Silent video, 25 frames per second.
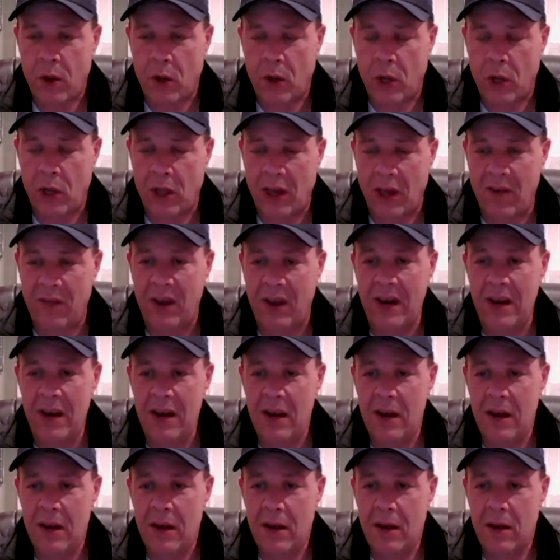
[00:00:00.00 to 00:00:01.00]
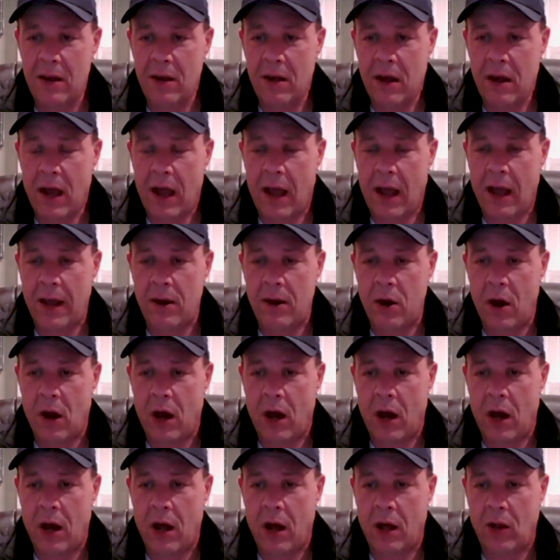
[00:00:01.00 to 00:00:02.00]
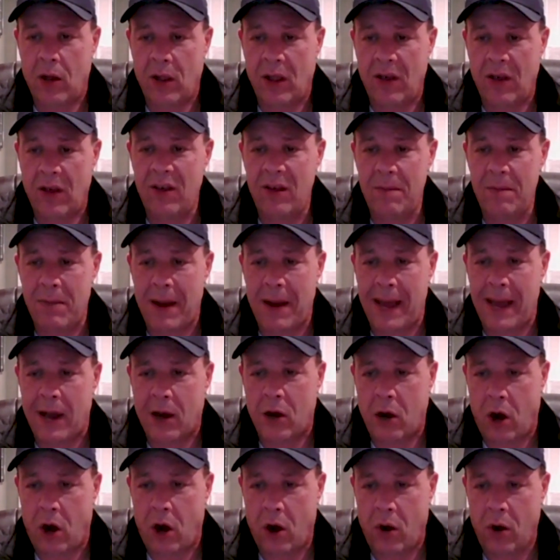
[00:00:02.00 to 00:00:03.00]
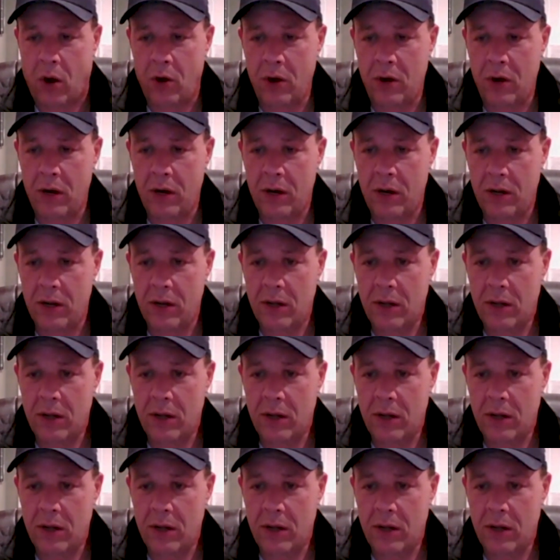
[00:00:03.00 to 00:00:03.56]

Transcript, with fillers: living and uh, living by a code,